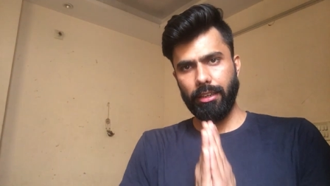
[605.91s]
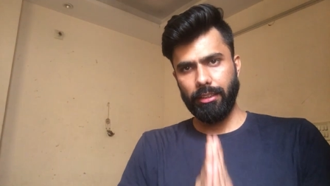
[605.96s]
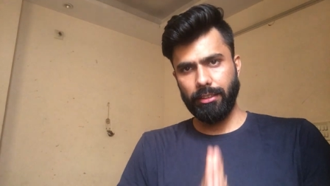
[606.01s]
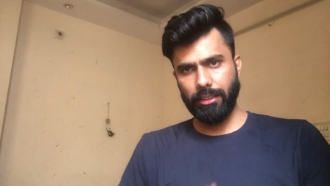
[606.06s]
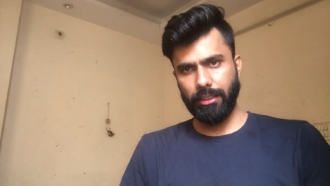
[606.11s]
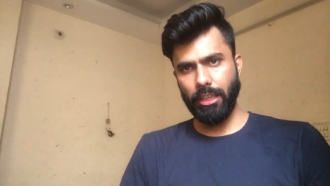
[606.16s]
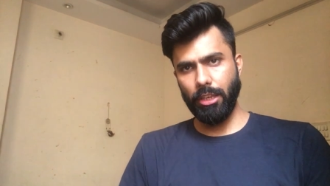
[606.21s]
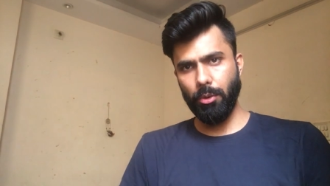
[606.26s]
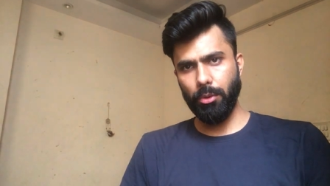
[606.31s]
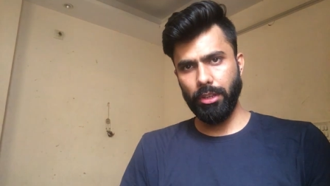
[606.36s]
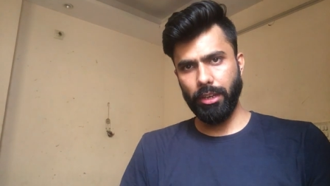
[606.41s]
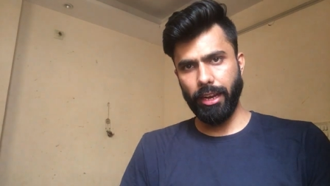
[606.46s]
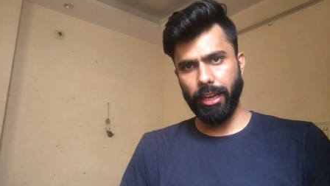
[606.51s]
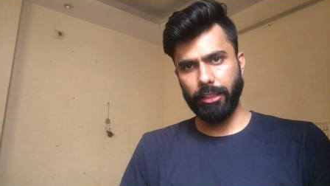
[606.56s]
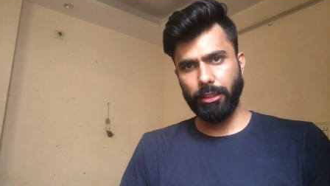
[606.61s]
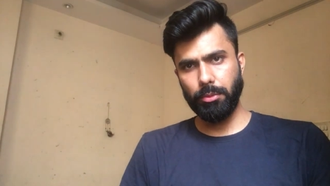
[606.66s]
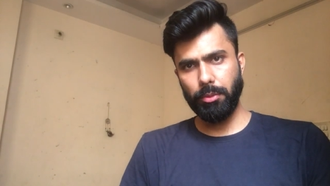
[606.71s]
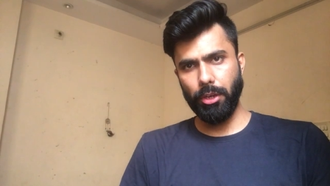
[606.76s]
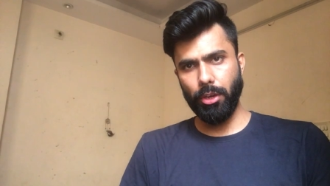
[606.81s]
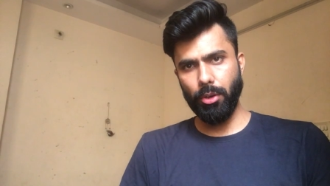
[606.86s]
See you in the
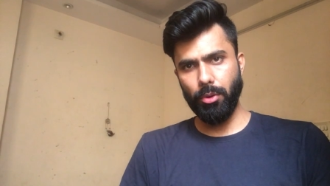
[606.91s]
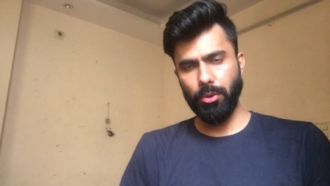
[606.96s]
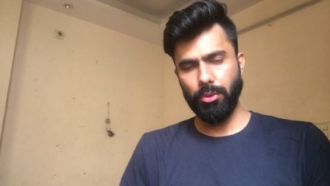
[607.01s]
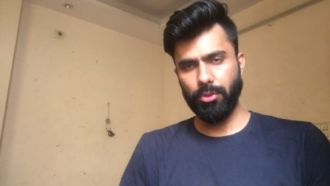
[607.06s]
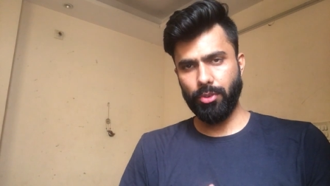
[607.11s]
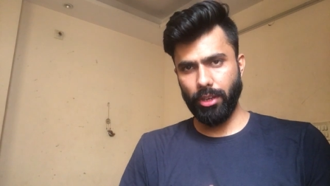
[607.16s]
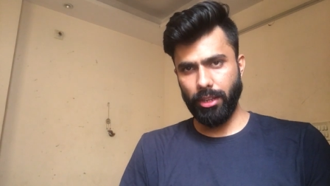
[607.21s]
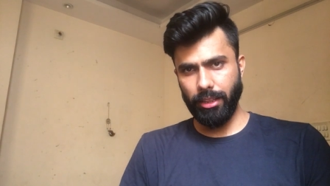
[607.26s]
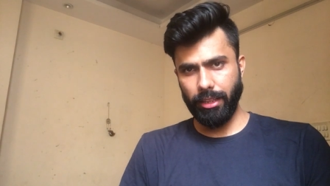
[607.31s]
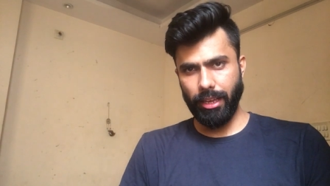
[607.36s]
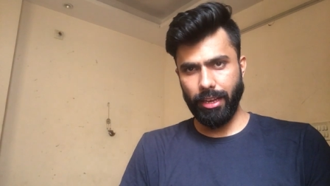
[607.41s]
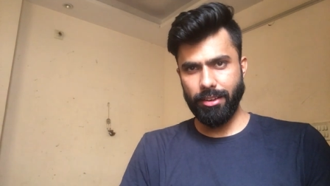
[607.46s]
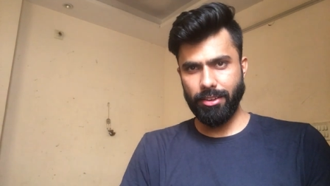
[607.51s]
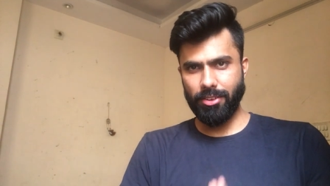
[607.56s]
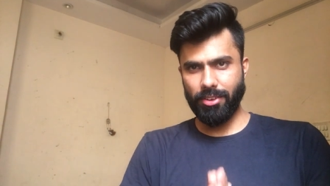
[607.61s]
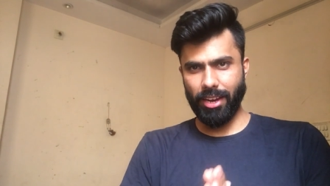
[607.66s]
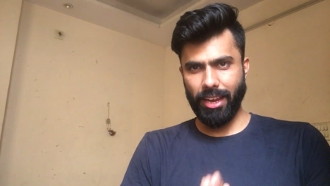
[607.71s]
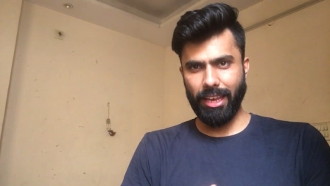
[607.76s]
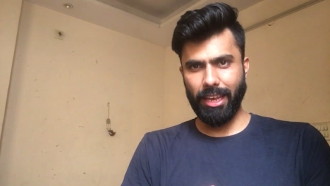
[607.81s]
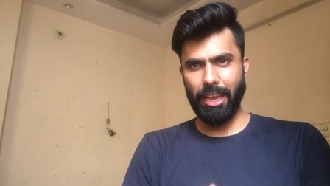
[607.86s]
next video. Till then,
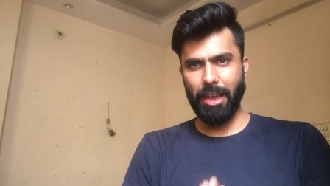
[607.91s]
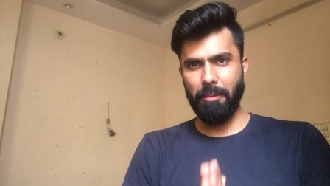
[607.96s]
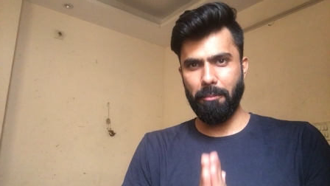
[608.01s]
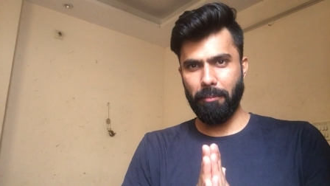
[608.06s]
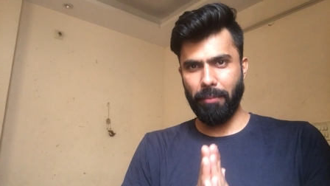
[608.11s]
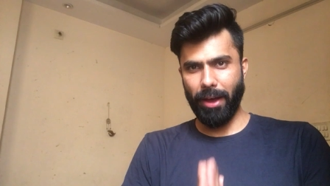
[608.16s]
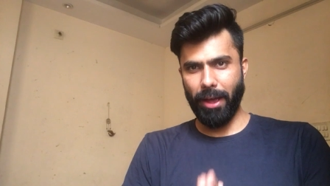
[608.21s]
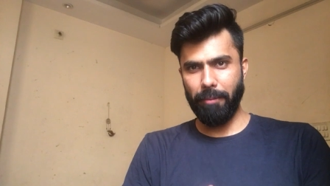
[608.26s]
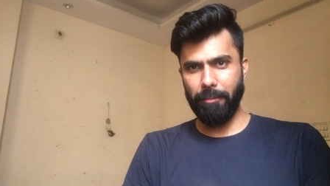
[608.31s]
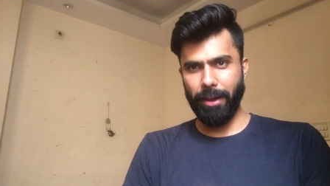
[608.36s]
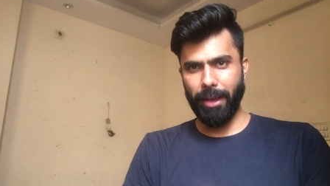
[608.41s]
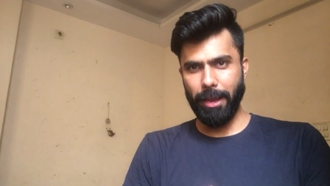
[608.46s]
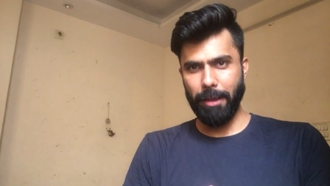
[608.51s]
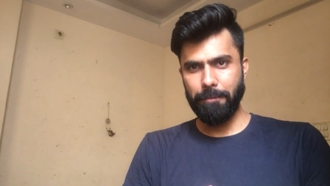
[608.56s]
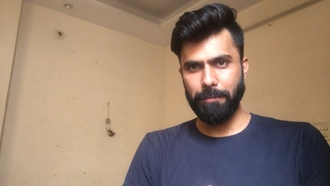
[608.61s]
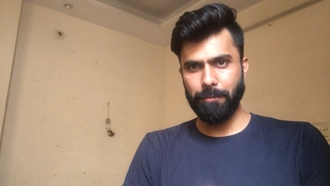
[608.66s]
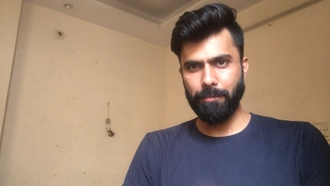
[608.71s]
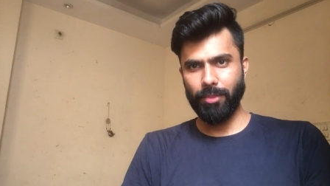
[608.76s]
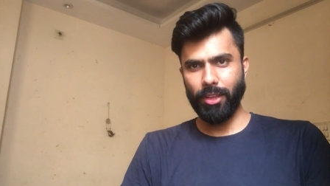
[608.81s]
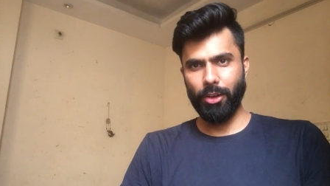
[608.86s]
take care. Bye bye.
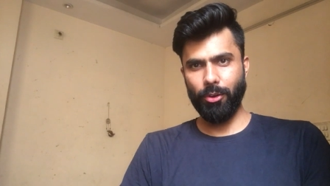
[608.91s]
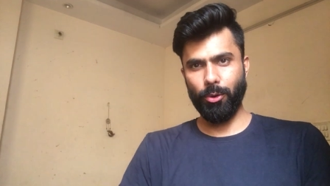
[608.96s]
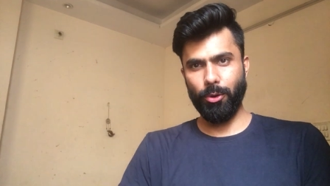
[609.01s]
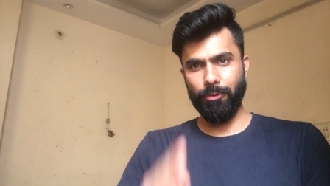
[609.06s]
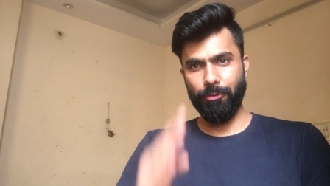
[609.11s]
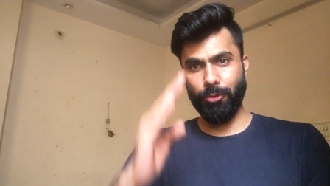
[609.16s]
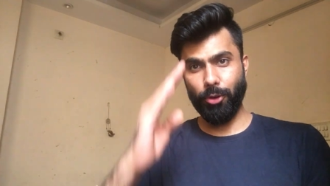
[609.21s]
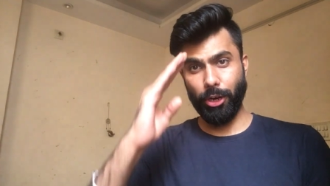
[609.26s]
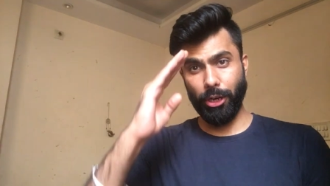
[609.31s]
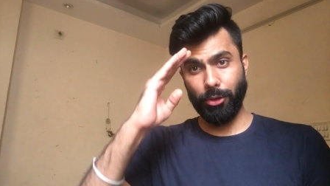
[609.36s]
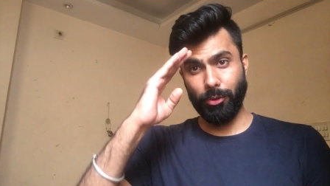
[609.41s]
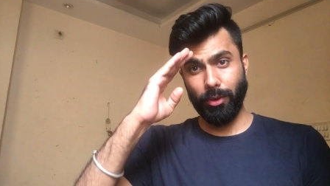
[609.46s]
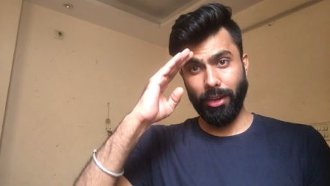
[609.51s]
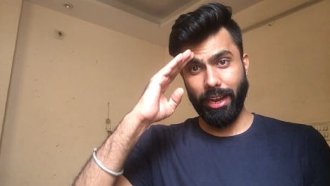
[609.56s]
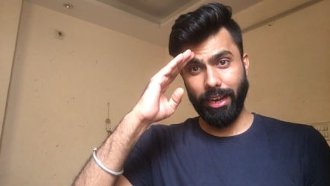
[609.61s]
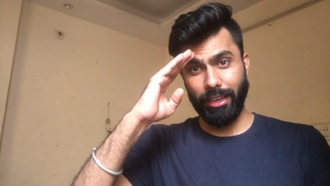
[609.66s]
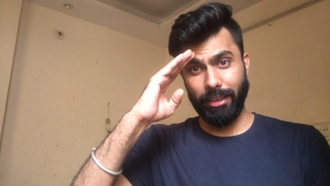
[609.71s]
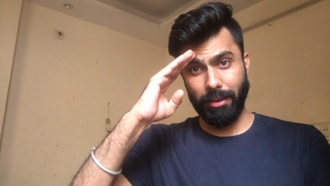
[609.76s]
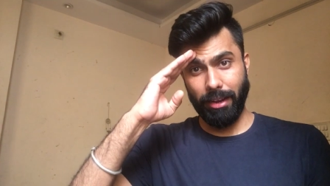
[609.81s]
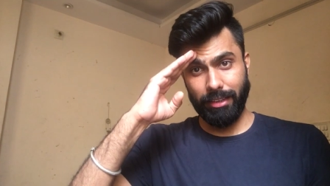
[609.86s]
Don't forget to
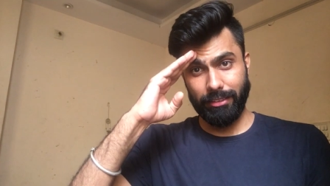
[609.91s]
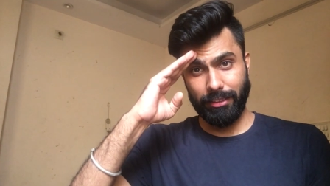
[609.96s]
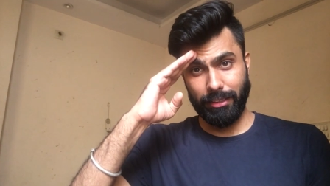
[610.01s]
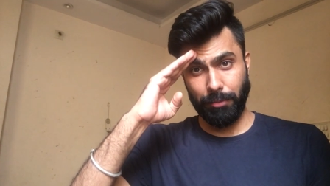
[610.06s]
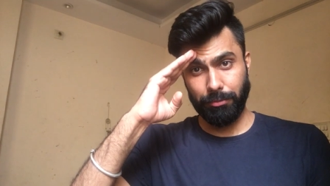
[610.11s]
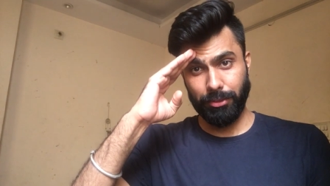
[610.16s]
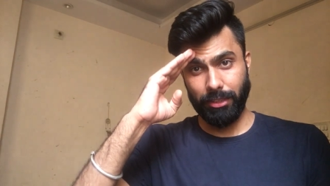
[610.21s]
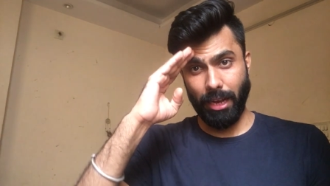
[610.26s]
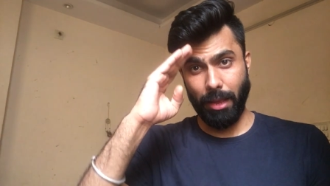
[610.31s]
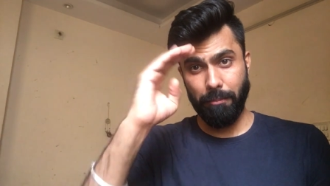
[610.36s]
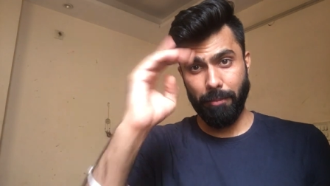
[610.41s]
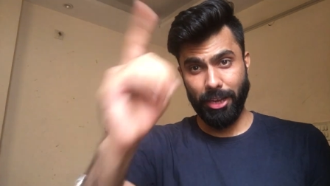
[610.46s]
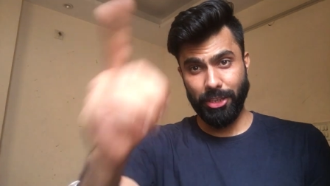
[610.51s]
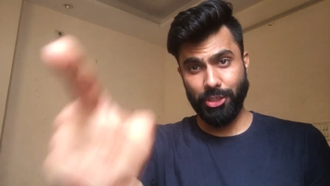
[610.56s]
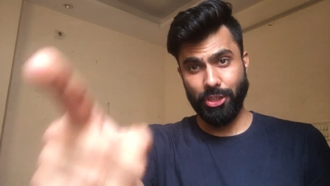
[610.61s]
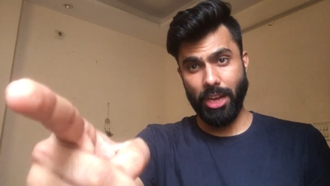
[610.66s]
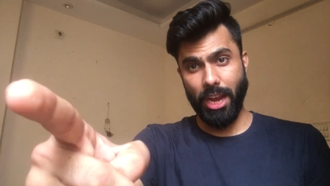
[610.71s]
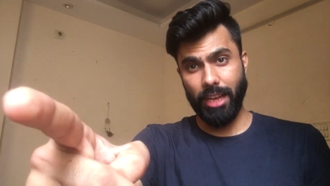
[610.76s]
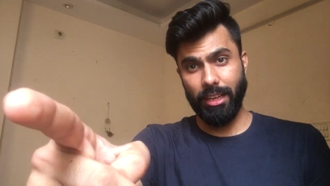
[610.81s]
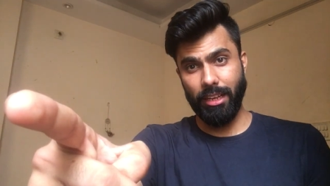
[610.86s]
like and subscribe my
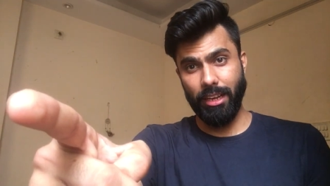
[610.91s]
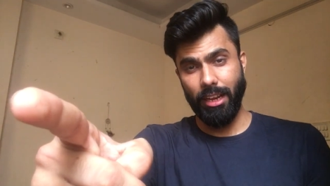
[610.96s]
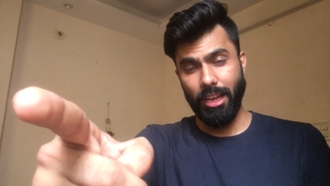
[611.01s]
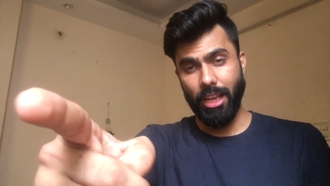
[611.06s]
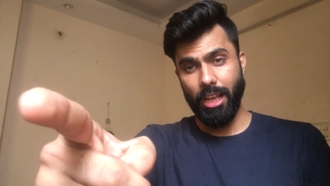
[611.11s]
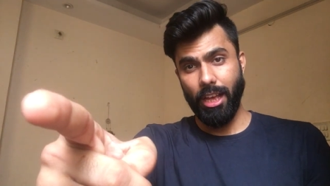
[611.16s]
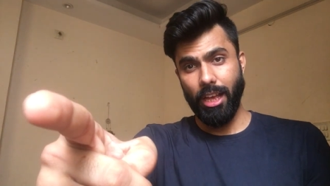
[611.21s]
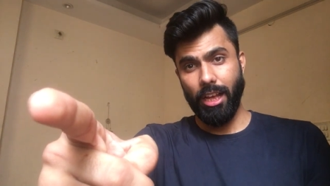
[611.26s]
channel.